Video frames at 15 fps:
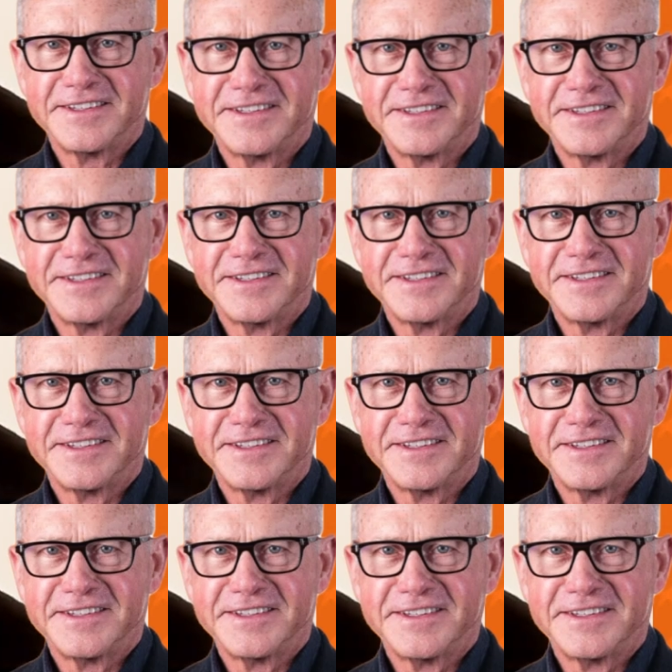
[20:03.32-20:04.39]

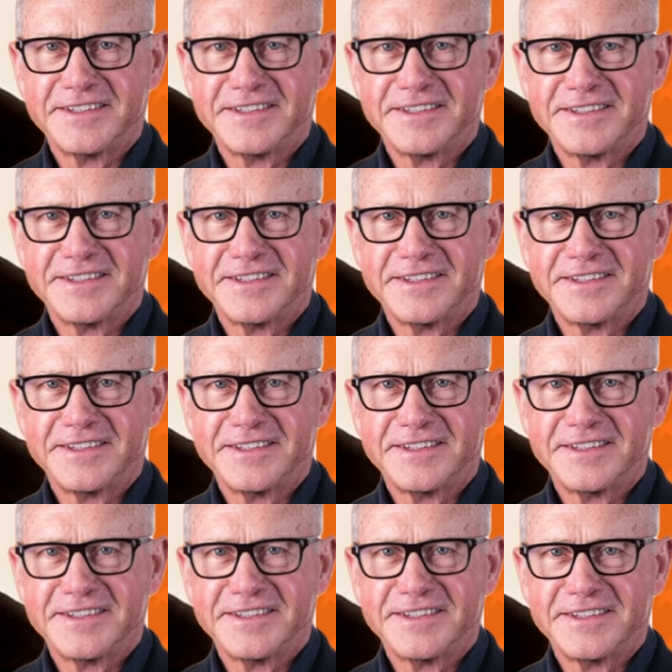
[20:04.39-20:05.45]

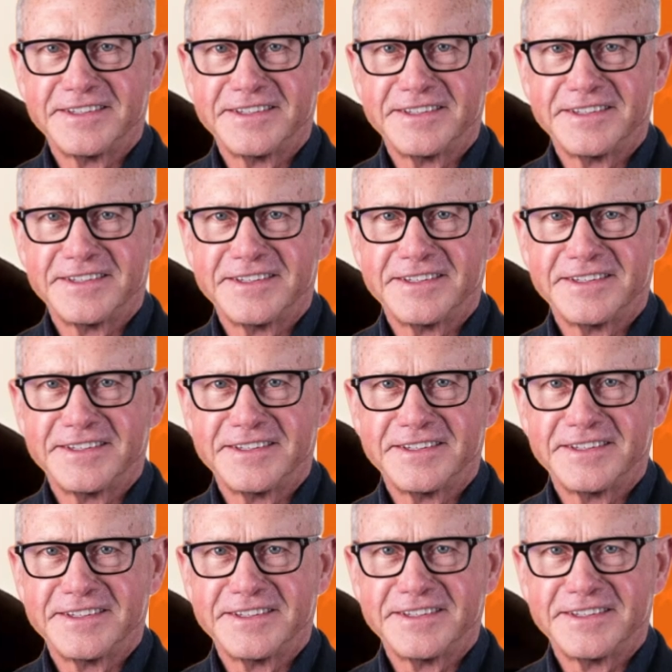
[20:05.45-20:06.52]

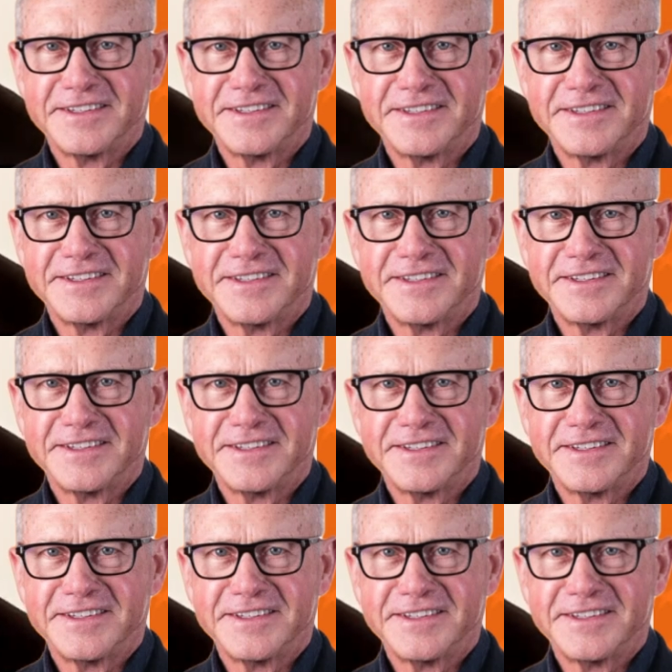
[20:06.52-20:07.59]

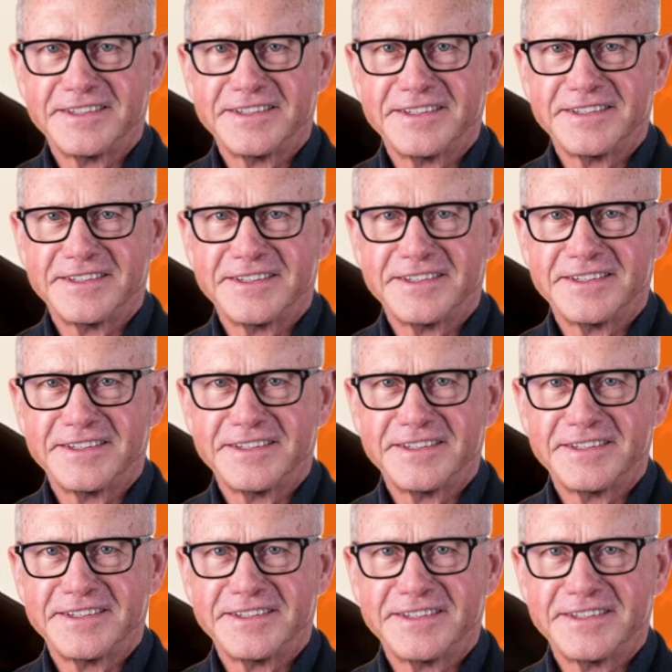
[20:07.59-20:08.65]

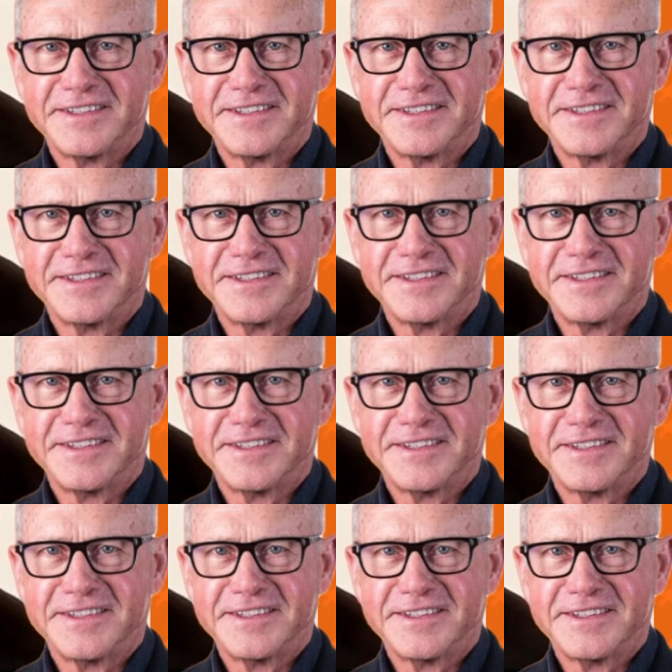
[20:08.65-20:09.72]

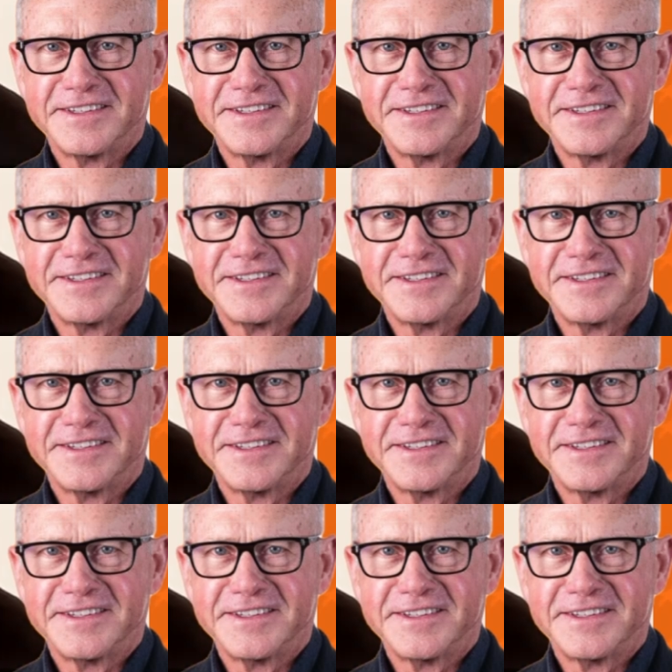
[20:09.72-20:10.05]
The person shown says nothing.